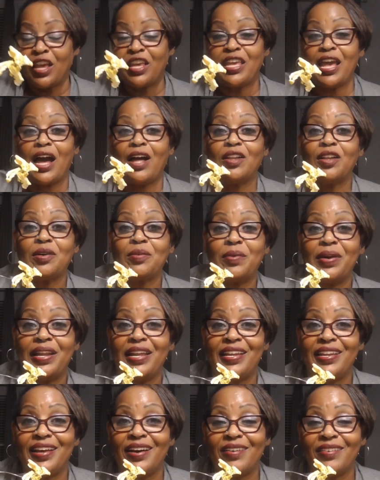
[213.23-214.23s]
Y'all
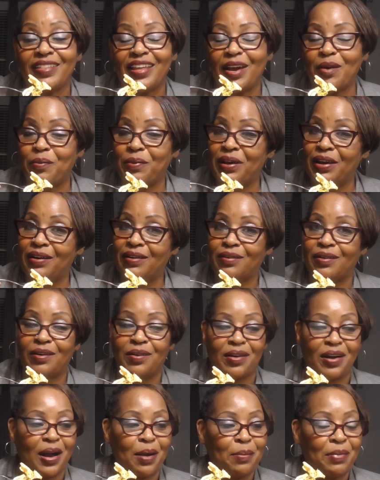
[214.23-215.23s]
already know that we are
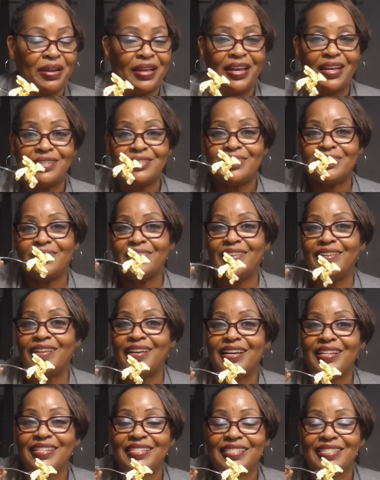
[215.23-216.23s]
coming into
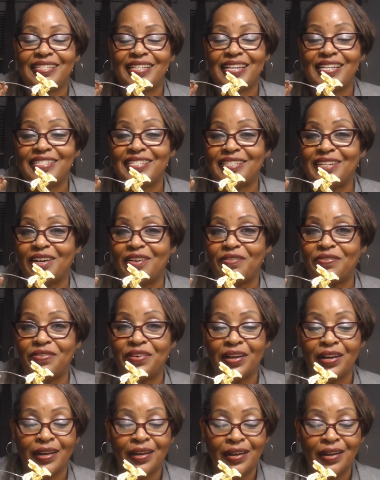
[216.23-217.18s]
another season of